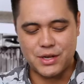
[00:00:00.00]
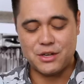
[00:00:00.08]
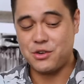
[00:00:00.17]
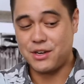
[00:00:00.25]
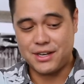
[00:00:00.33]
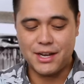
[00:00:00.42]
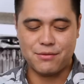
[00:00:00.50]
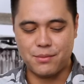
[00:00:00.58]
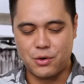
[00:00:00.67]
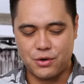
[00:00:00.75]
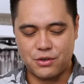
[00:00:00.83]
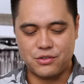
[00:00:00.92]
that you're going to get from
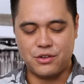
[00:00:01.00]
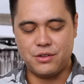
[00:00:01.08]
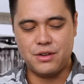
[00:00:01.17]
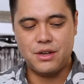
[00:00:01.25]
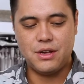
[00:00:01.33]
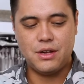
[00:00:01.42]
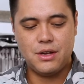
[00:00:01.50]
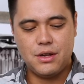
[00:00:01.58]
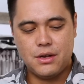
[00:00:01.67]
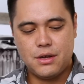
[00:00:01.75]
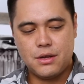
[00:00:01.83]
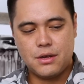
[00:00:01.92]

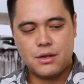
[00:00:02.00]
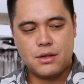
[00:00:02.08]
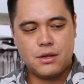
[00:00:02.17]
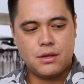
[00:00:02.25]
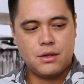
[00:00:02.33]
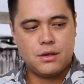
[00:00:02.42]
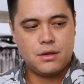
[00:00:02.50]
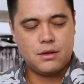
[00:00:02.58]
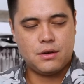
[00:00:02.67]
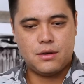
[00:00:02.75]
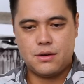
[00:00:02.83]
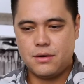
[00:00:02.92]

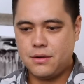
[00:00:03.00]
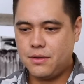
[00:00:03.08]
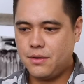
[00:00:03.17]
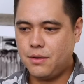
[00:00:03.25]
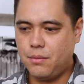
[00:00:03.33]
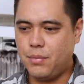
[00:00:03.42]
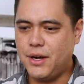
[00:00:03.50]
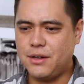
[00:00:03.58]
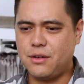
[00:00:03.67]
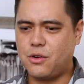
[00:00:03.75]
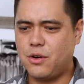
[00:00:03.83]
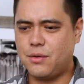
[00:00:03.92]
Cornerstone. But
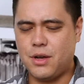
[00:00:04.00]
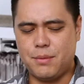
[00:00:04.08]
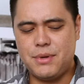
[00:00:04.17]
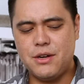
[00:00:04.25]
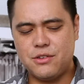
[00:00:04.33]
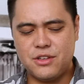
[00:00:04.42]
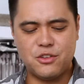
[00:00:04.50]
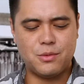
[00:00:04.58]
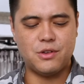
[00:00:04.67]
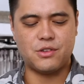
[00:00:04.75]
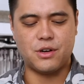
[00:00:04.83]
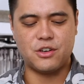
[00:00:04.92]
uh, Peter's
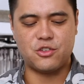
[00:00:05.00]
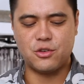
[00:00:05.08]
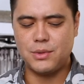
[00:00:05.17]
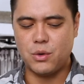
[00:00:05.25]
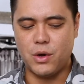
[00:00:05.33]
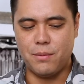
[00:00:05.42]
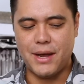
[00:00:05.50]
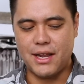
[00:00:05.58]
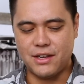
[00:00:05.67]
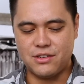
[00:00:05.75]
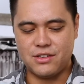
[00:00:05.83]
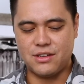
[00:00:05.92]
instruments are extremely well
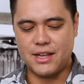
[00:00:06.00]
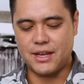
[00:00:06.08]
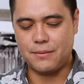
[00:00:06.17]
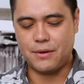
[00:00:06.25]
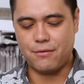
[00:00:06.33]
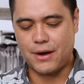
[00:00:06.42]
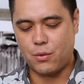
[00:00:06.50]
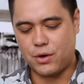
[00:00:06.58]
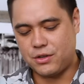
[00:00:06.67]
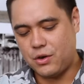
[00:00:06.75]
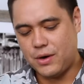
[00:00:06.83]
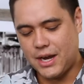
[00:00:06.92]
balanced in that if I were
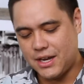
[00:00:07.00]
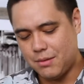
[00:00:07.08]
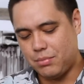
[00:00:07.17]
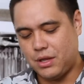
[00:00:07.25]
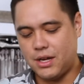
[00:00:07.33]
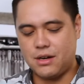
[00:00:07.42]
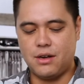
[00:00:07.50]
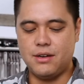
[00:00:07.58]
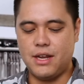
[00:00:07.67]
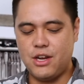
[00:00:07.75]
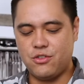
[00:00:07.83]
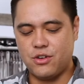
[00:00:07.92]
to go ahead and pluck on
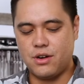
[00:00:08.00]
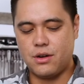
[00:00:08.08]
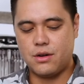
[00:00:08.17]
the A string,